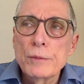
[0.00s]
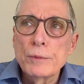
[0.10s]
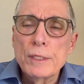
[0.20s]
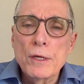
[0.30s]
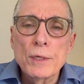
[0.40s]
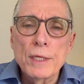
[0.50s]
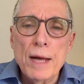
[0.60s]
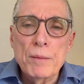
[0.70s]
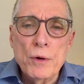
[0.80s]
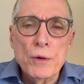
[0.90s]
we know a
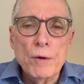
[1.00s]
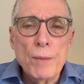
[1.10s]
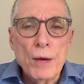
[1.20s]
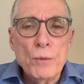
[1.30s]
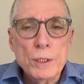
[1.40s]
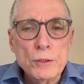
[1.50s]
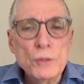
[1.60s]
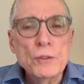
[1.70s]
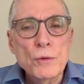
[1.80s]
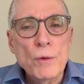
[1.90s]
lot more about what
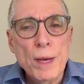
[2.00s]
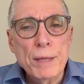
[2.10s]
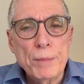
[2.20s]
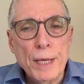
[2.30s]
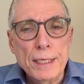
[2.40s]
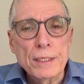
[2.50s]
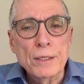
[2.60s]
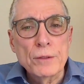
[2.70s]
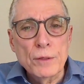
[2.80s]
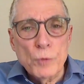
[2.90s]
to do about
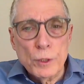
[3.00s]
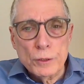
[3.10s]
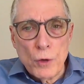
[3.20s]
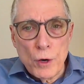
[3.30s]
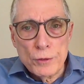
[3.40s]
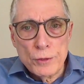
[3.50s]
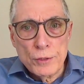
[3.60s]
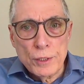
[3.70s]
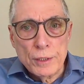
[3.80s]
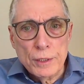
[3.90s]
panic than what
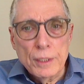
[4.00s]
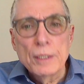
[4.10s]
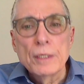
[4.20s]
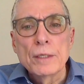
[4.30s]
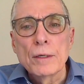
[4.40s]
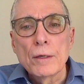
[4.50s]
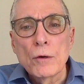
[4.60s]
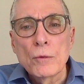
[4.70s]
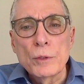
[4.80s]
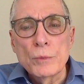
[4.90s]
causes it.
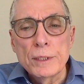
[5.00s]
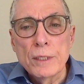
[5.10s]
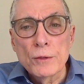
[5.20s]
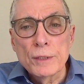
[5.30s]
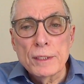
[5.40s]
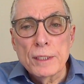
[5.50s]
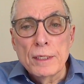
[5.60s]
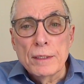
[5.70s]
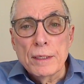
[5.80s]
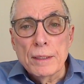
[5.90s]
Uh, we, we, know that
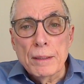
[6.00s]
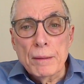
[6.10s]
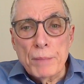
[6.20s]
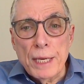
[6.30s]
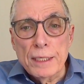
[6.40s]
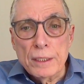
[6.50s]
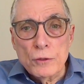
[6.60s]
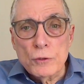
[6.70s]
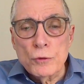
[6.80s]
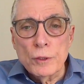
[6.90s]
uh, panic
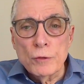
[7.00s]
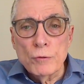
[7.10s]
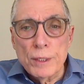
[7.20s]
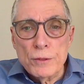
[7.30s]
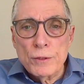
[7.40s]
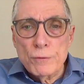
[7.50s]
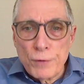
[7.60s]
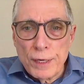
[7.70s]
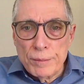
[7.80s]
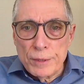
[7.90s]
disorder runs in
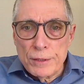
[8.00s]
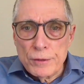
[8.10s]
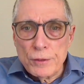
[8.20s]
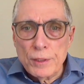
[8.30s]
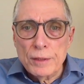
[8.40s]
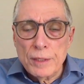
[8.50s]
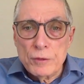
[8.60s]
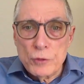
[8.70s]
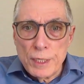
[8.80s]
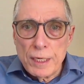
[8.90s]
families, that,
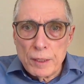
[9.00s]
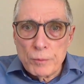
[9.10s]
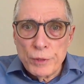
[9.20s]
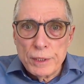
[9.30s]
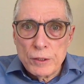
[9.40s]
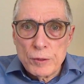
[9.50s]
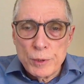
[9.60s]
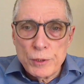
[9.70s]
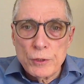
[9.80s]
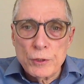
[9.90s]
that genetic
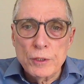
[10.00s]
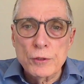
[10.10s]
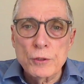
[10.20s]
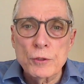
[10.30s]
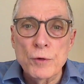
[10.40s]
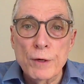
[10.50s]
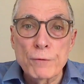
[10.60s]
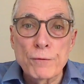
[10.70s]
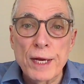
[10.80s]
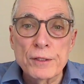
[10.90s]
predisposition is a
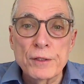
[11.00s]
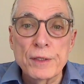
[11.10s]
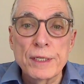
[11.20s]
strong factor